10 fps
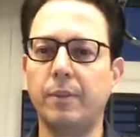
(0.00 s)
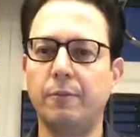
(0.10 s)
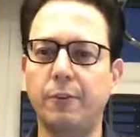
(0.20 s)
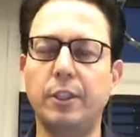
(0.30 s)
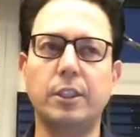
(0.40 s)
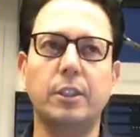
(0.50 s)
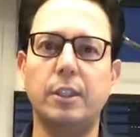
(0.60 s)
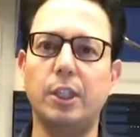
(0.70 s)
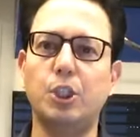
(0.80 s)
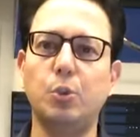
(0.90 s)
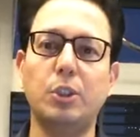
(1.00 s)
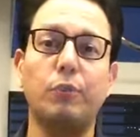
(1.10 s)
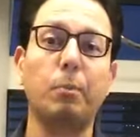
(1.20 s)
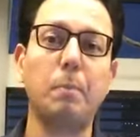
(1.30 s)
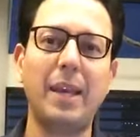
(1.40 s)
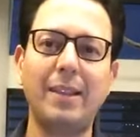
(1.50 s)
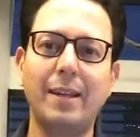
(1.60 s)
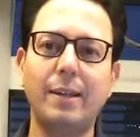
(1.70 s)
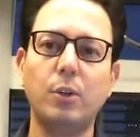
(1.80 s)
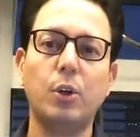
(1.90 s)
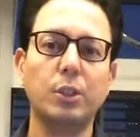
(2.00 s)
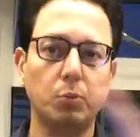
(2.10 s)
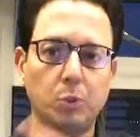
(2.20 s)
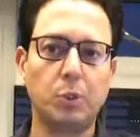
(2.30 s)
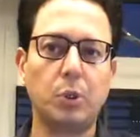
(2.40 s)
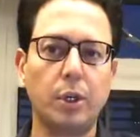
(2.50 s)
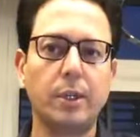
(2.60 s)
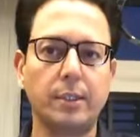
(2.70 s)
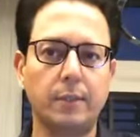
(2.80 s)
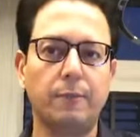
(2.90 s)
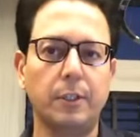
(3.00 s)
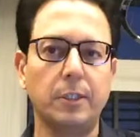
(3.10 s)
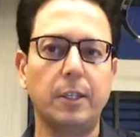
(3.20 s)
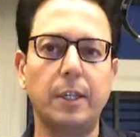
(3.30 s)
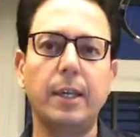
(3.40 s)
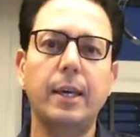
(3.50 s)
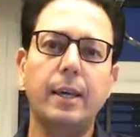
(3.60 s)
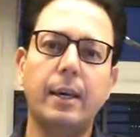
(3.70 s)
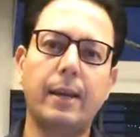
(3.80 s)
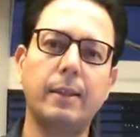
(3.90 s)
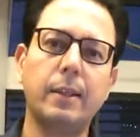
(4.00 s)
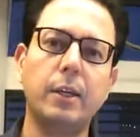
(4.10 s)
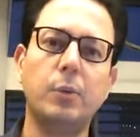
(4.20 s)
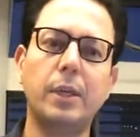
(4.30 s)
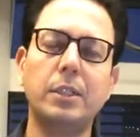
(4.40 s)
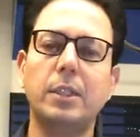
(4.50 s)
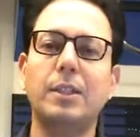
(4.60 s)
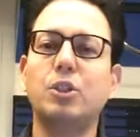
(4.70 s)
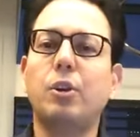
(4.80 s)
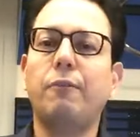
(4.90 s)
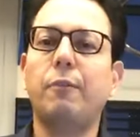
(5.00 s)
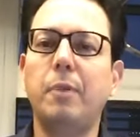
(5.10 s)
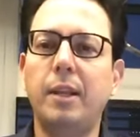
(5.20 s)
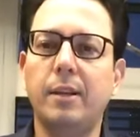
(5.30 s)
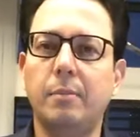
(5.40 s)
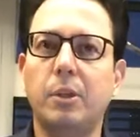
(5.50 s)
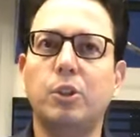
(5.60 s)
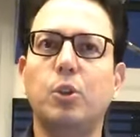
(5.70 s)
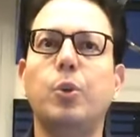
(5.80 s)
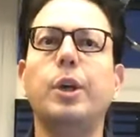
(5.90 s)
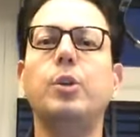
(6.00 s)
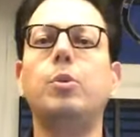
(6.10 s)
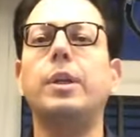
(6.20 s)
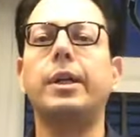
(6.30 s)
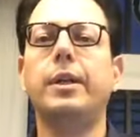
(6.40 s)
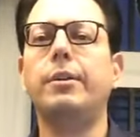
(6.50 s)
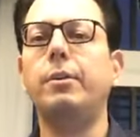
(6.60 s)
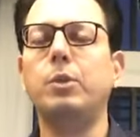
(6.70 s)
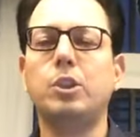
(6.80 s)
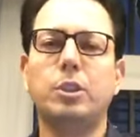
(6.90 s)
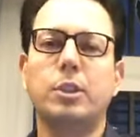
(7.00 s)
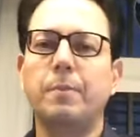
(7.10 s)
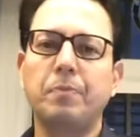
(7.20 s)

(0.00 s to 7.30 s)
First, the issue is of the pain that it caused, which we talked as the first learning. And the third one is it's not familiar because you're going into a territory which is